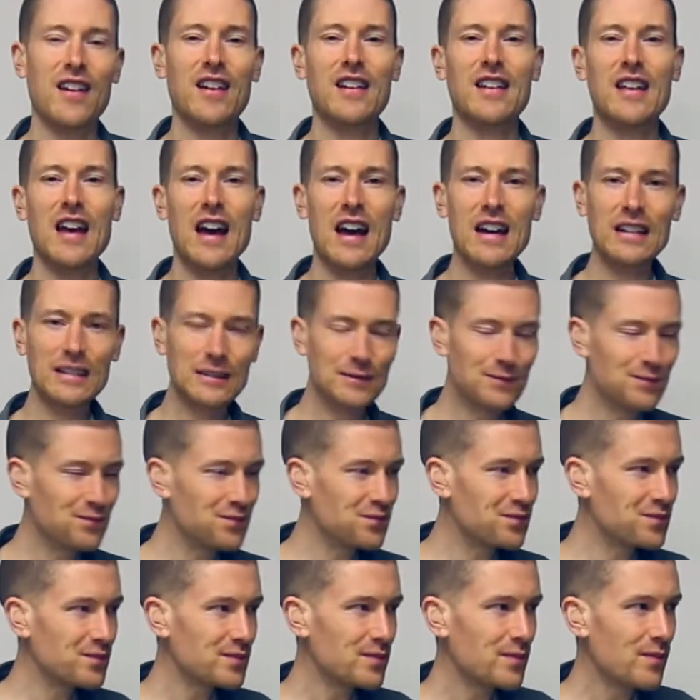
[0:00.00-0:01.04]
Okay,
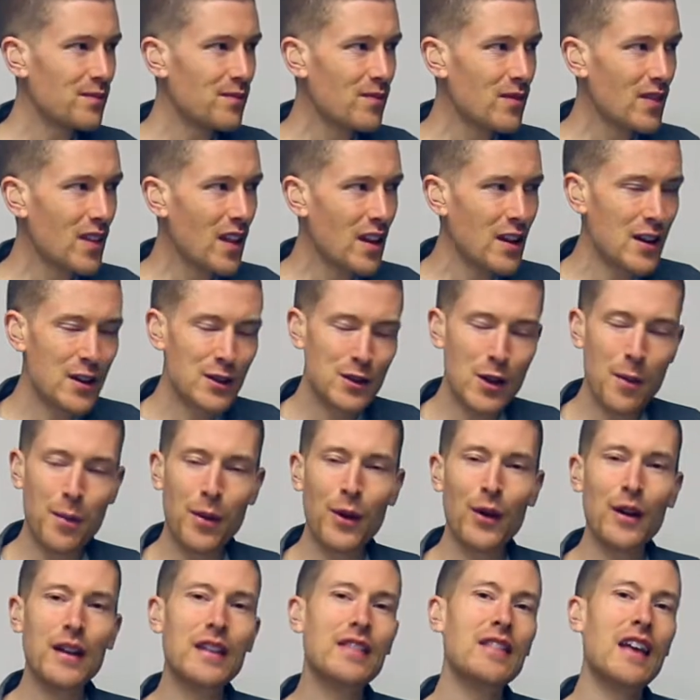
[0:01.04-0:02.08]
so
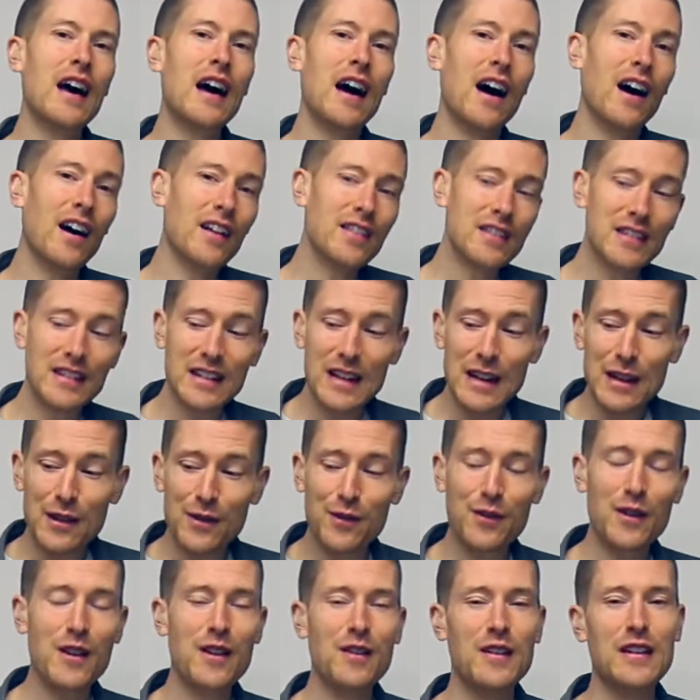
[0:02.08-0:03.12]
putting that
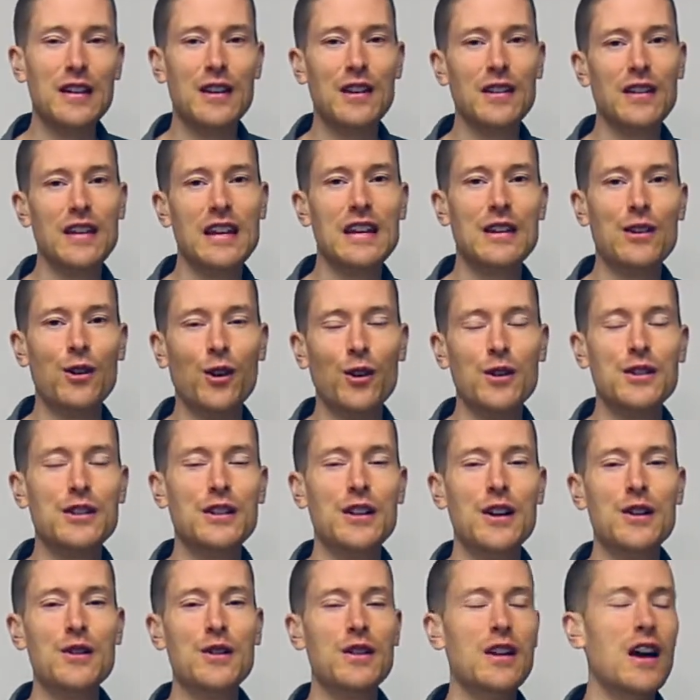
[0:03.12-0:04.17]
underneath the quarter
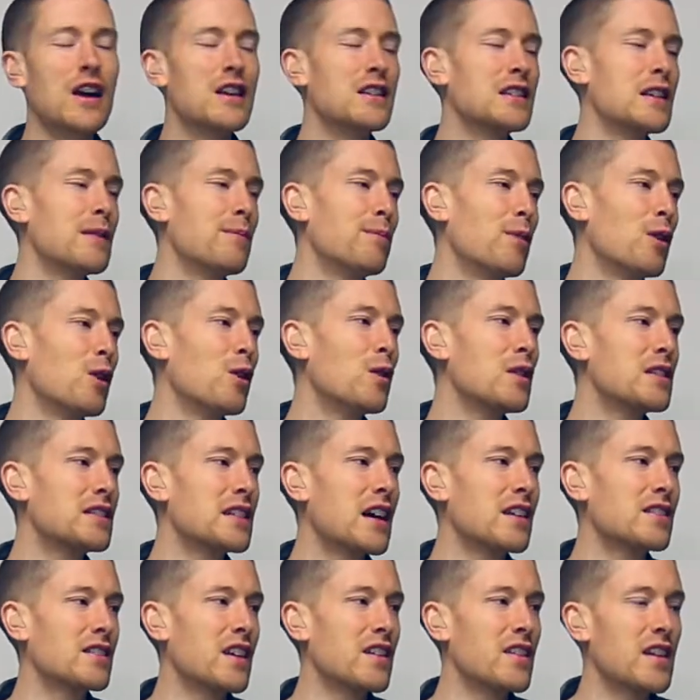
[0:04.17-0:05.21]
note cymbal, it
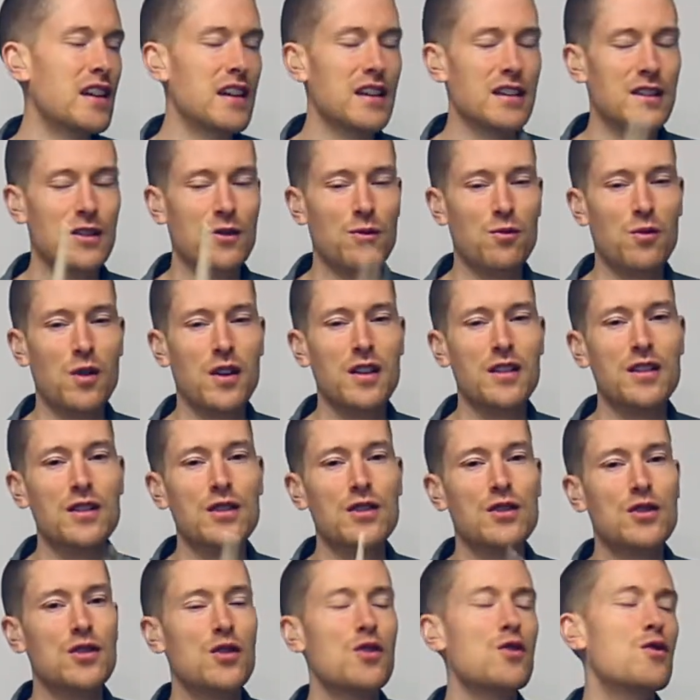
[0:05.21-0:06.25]
sounds like this. 1,
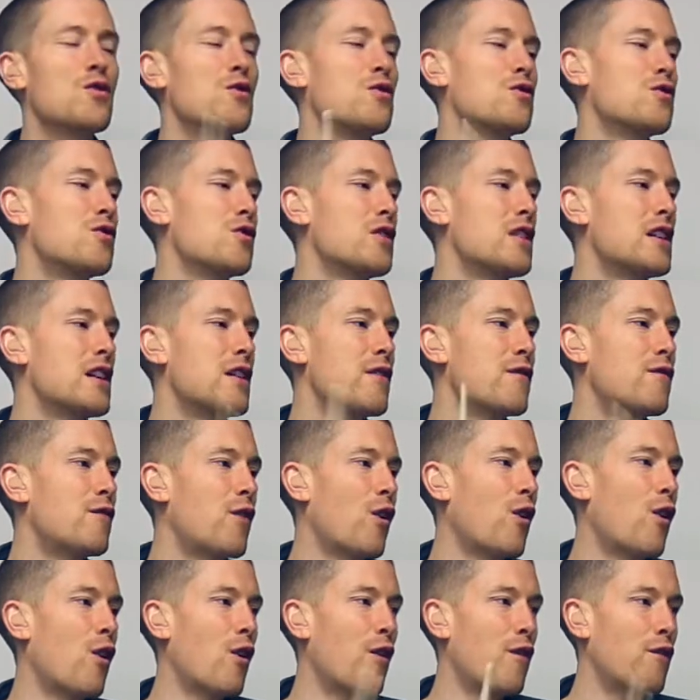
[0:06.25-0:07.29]
2, 3,
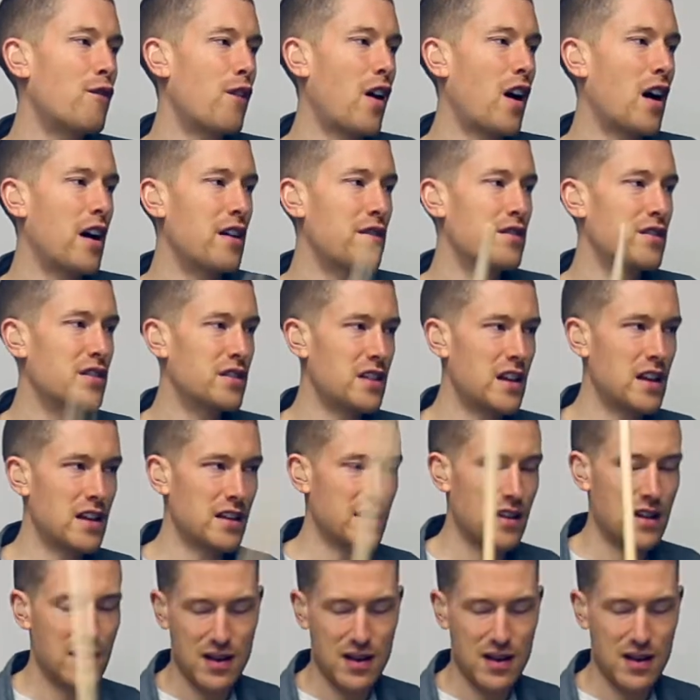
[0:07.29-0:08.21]
4, 5, 6.